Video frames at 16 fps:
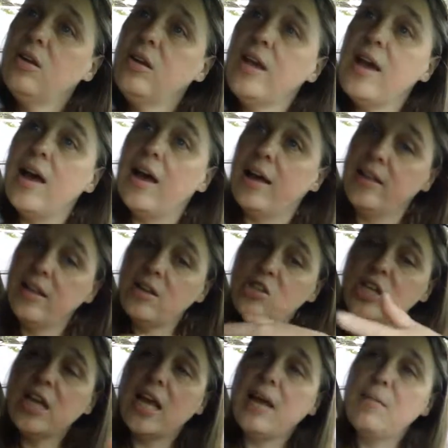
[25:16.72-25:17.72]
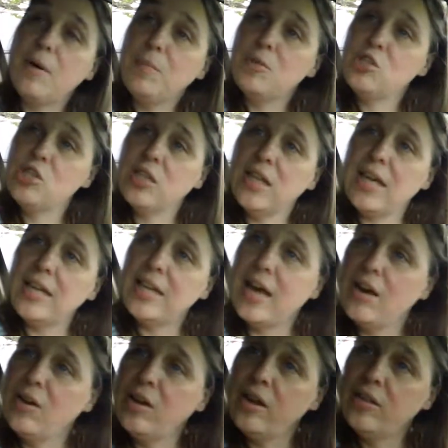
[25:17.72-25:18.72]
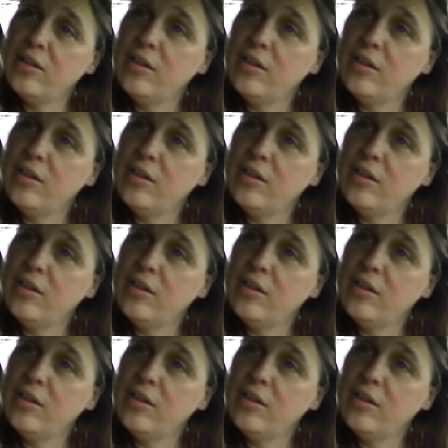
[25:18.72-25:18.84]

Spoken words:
Yeah, and then she came up and she laid down on the.